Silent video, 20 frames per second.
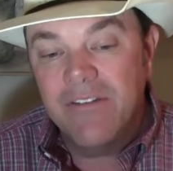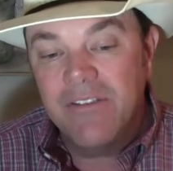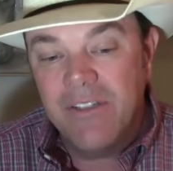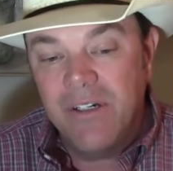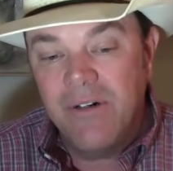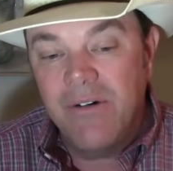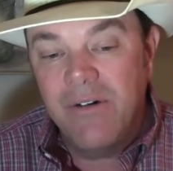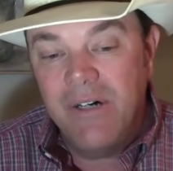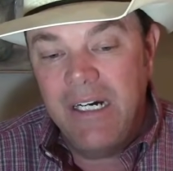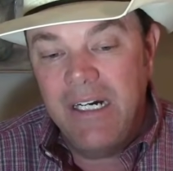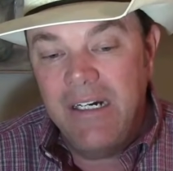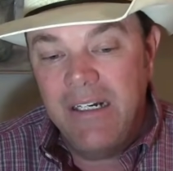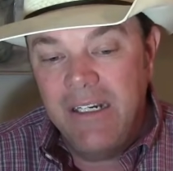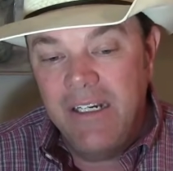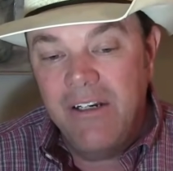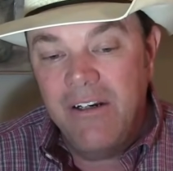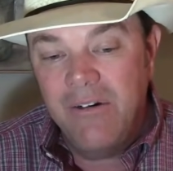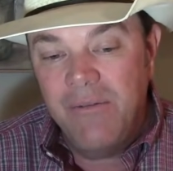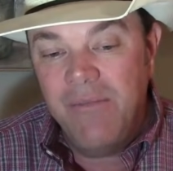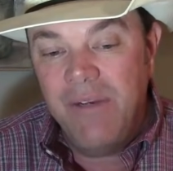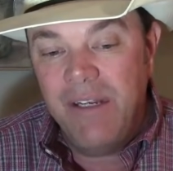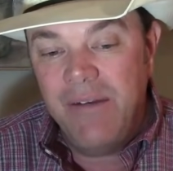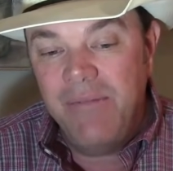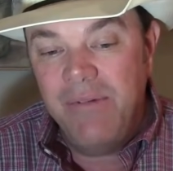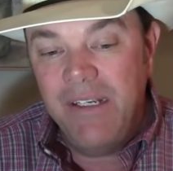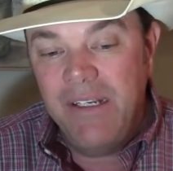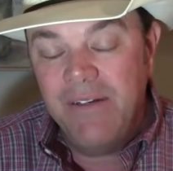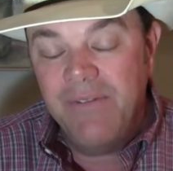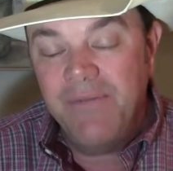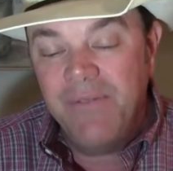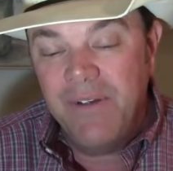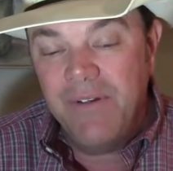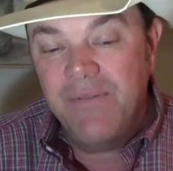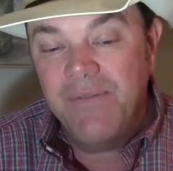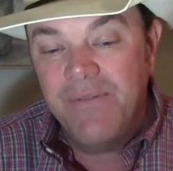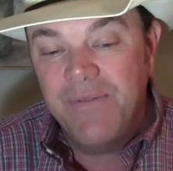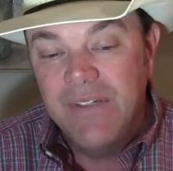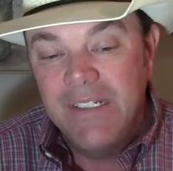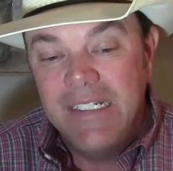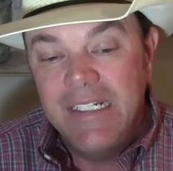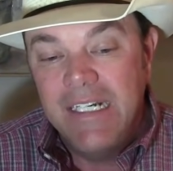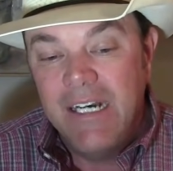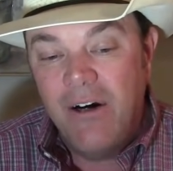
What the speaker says: So, you know, maybe if